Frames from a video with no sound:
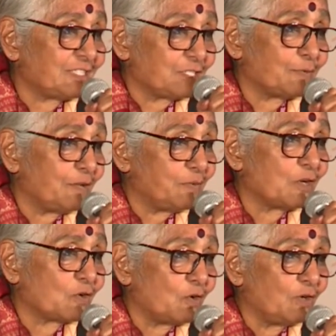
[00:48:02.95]
that's why we
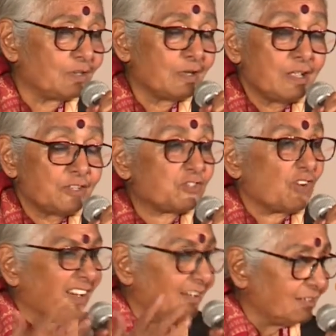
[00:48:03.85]
are called
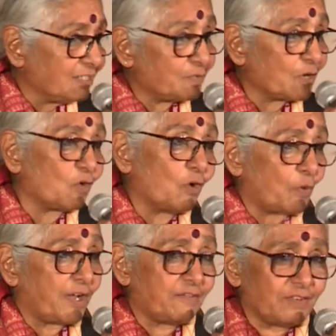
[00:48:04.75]
strugglers, we are called
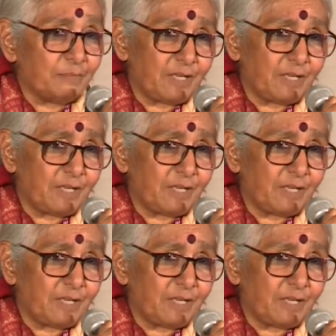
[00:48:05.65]
whatever.